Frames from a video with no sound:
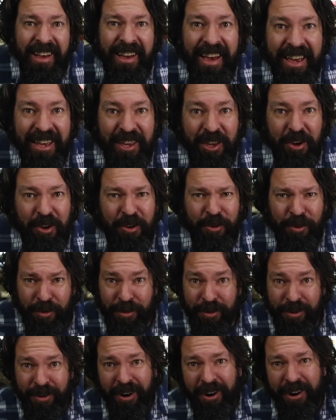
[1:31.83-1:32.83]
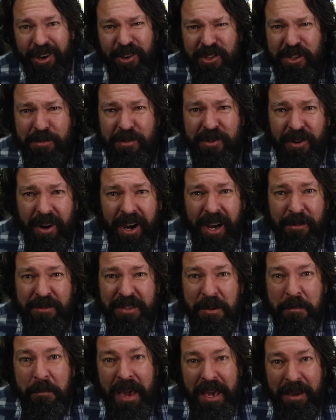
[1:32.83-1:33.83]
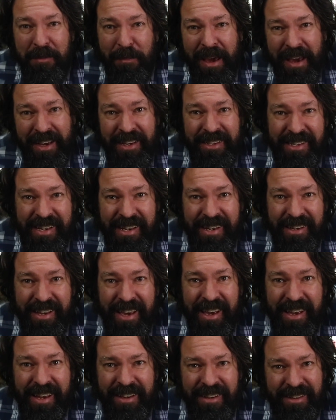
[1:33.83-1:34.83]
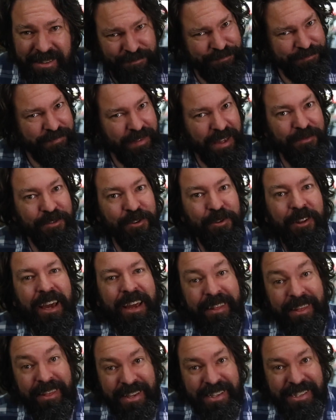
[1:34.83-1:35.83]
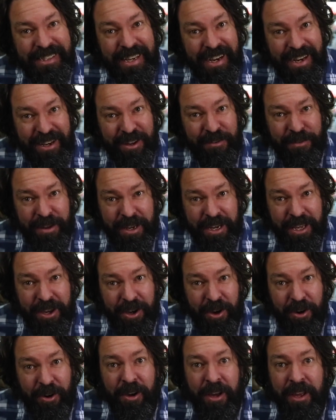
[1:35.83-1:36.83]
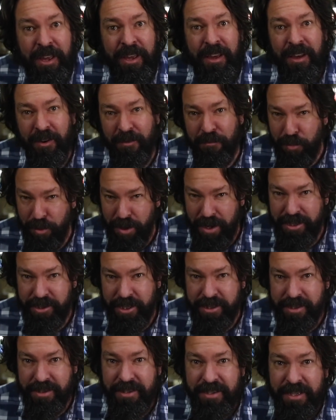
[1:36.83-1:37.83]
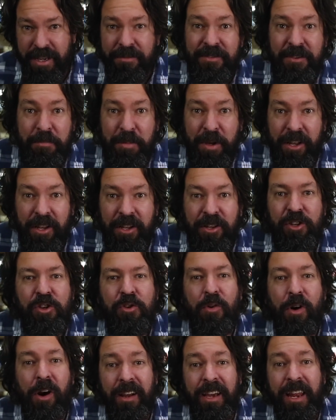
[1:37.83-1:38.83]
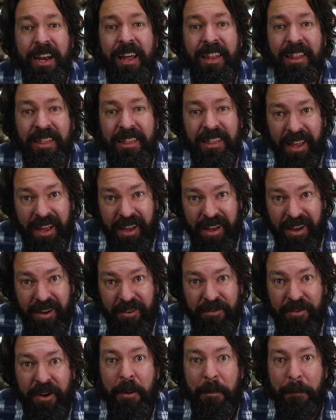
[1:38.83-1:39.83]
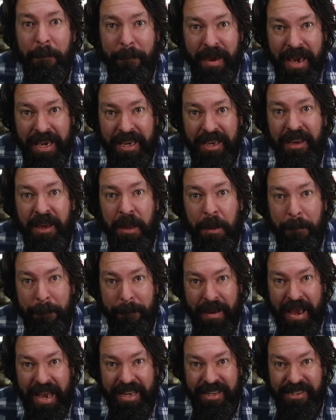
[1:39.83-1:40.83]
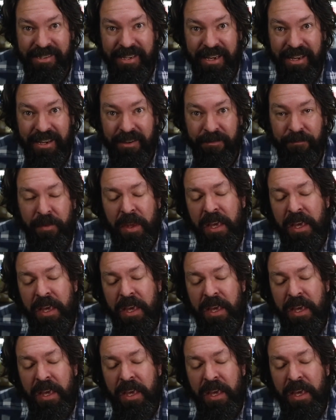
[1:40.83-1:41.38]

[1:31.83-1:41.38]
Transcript: Hey you! Are you subscribed to Make Magazine yet? If you like this kind of video of projects and stuff to build, you are gonna love Make Magazine.